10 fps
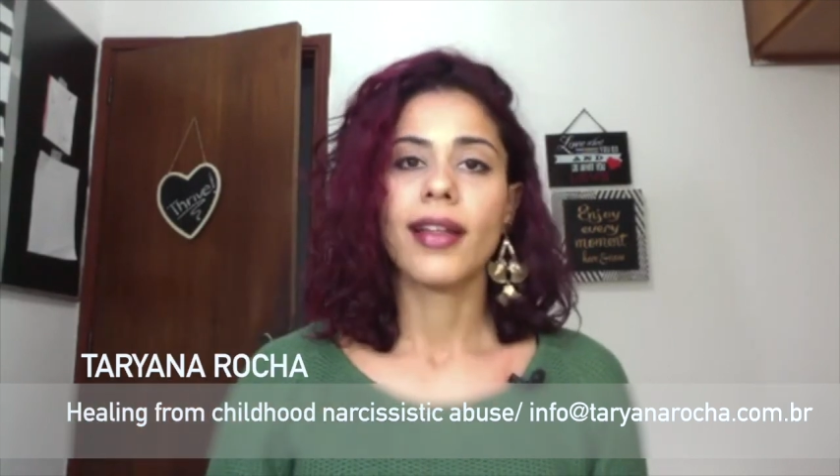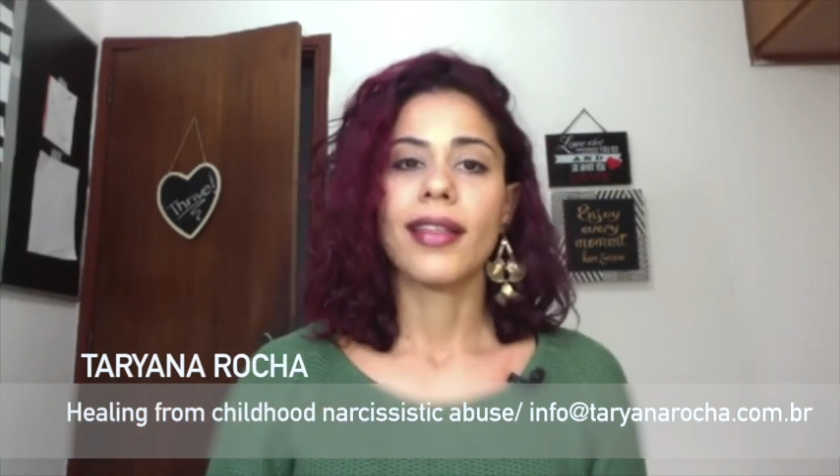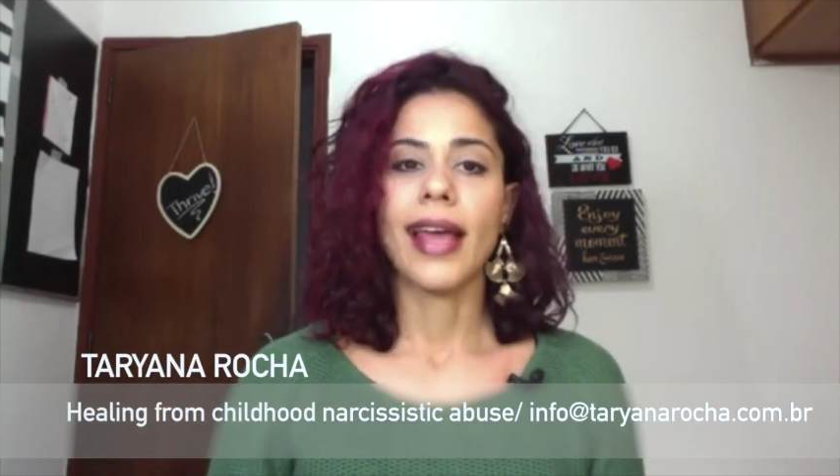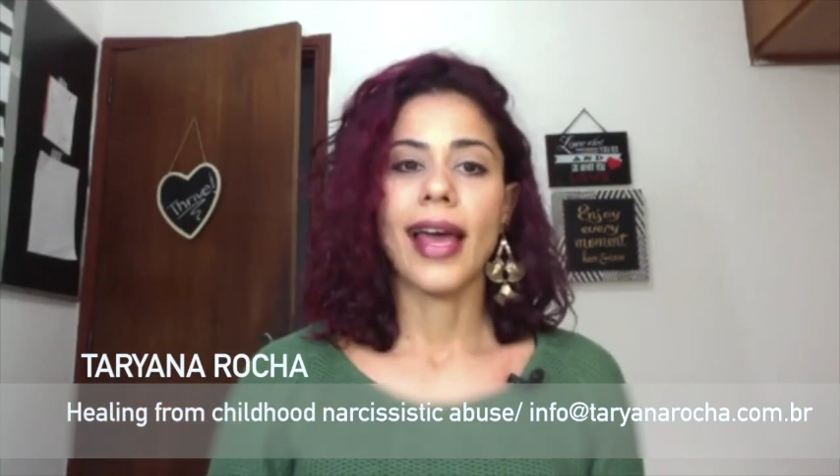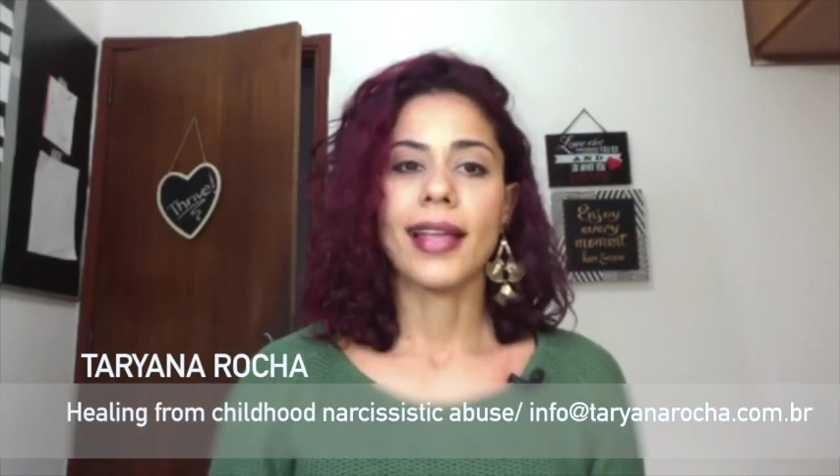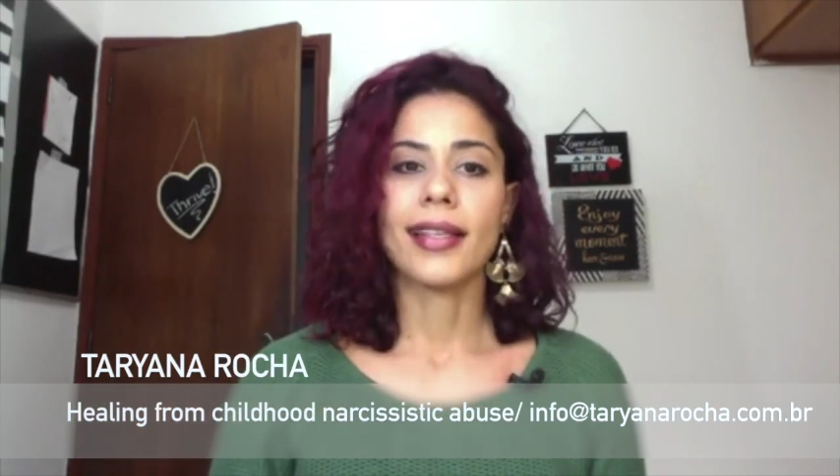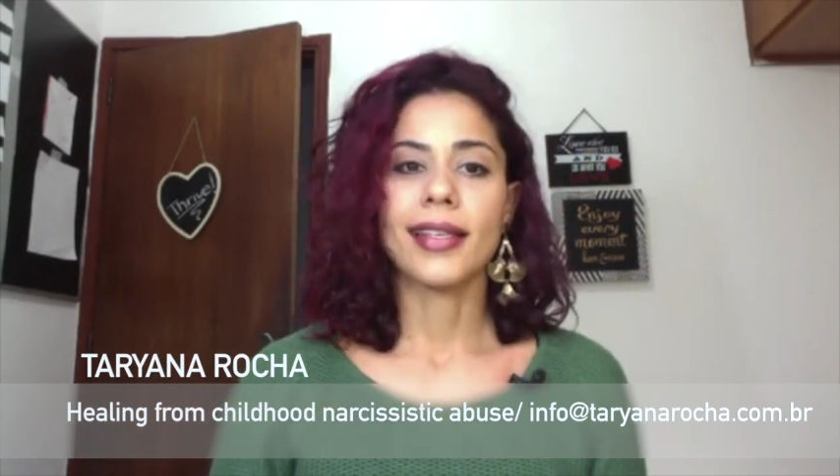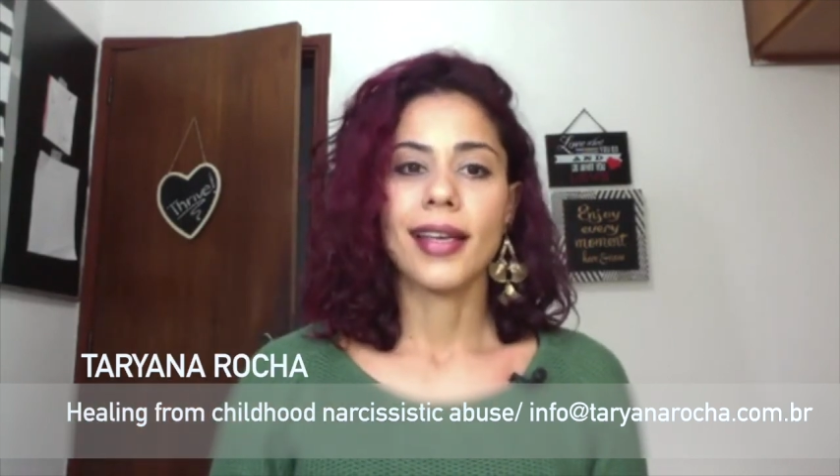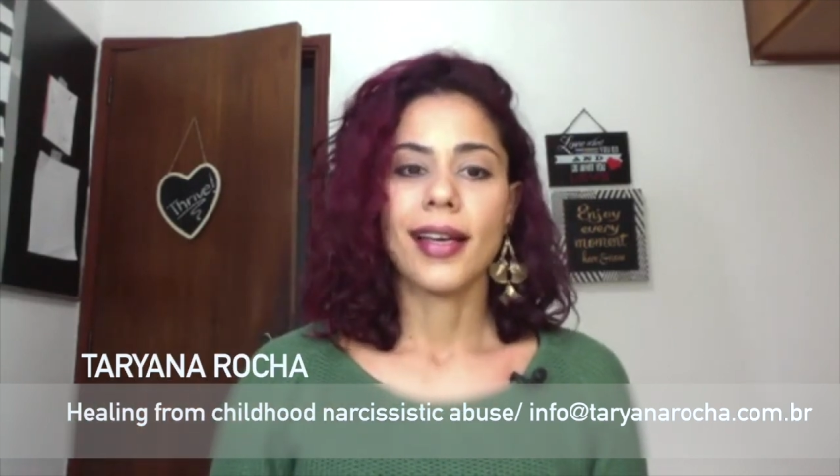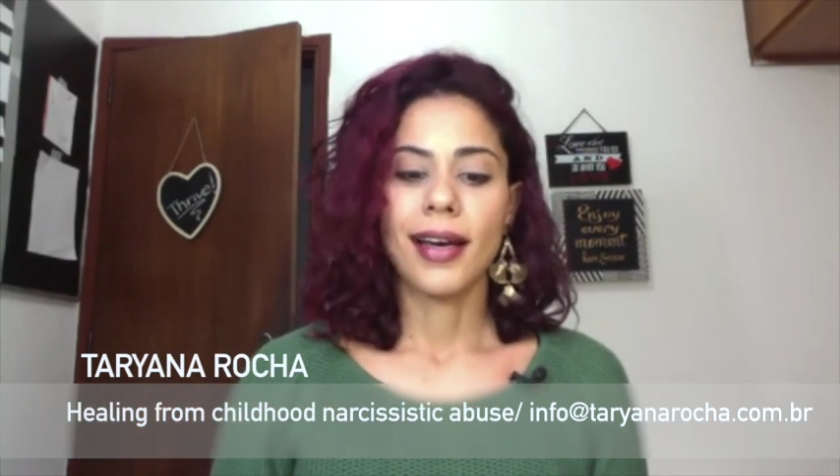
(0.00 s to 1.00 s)
that
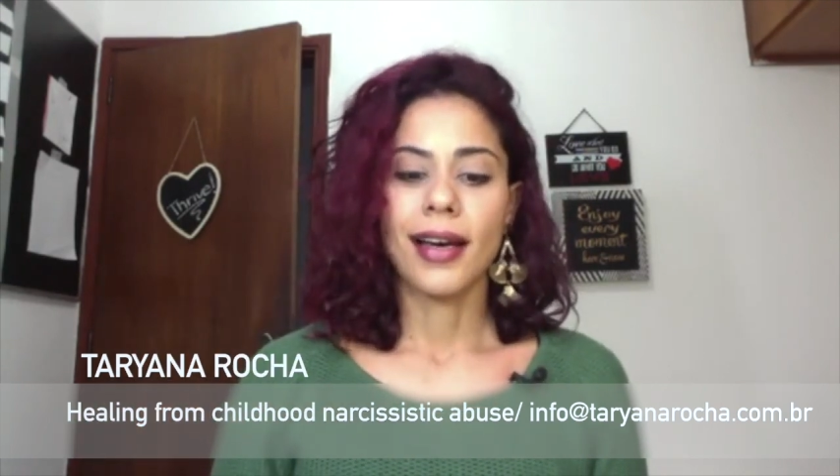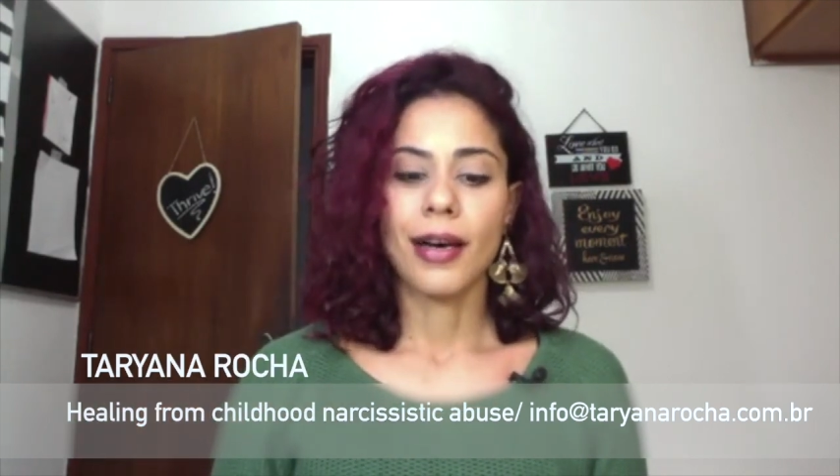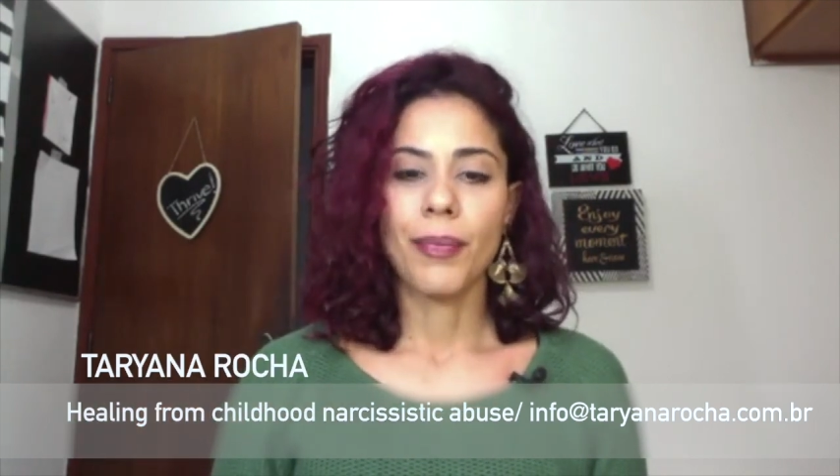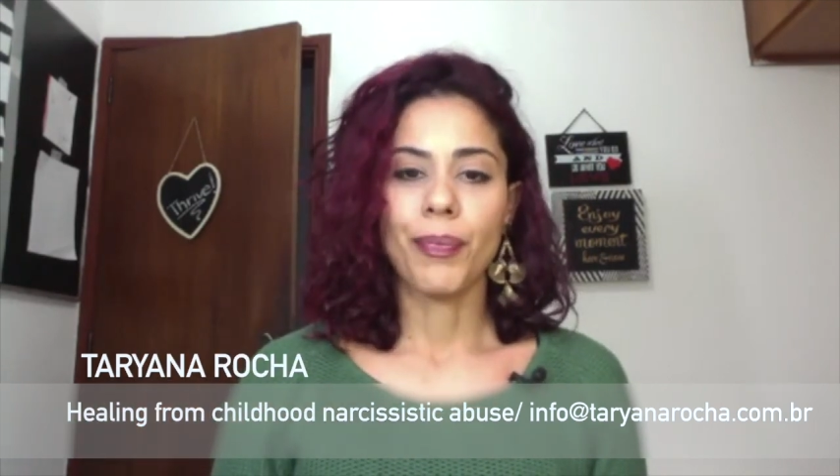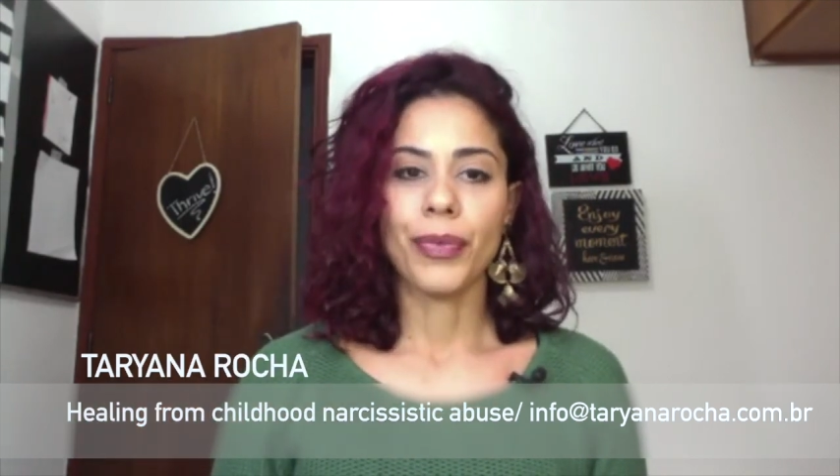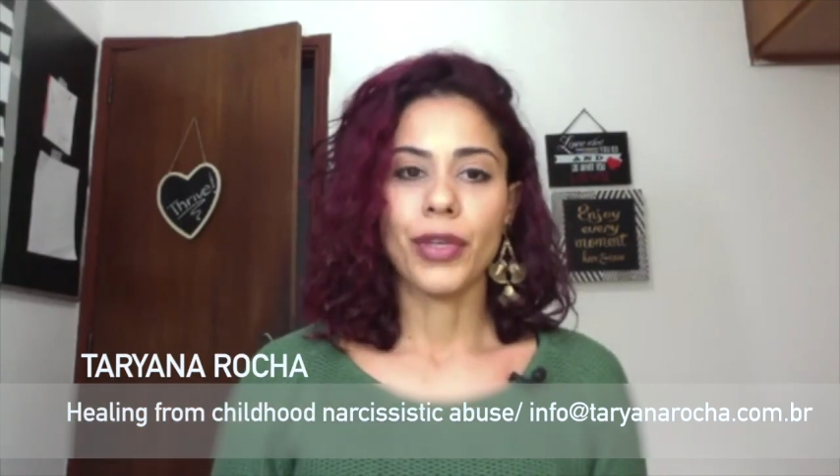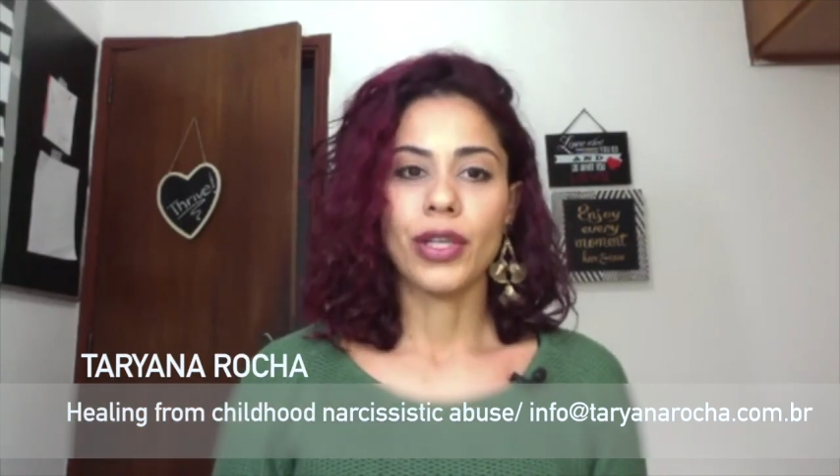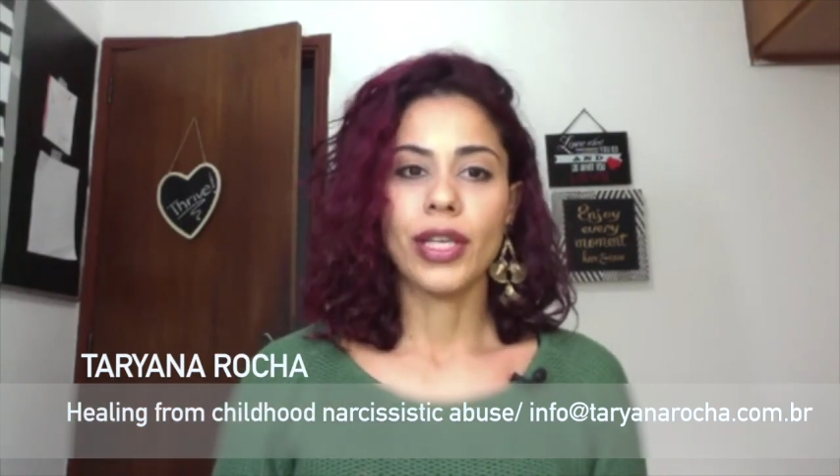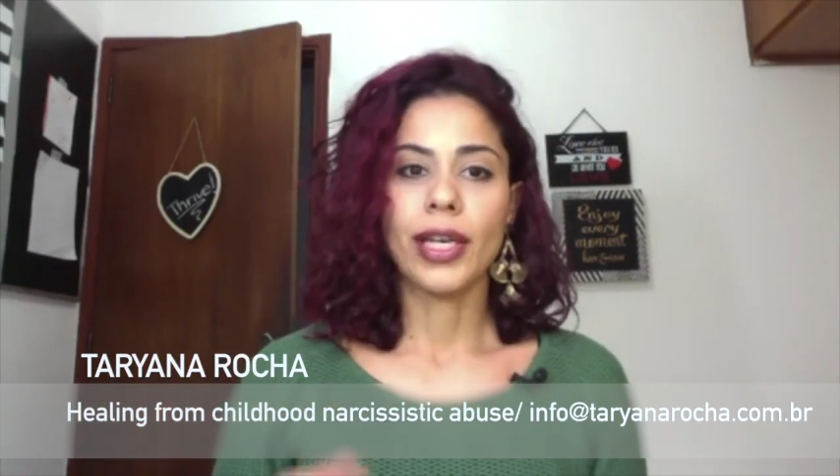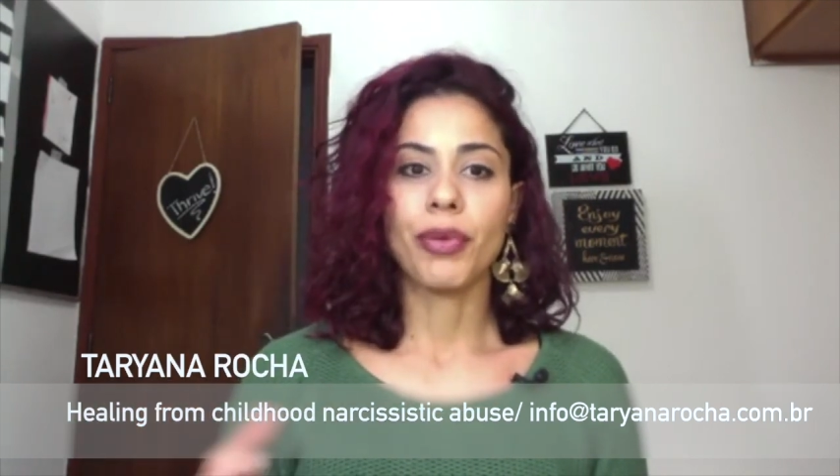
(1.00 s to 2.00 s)
you need to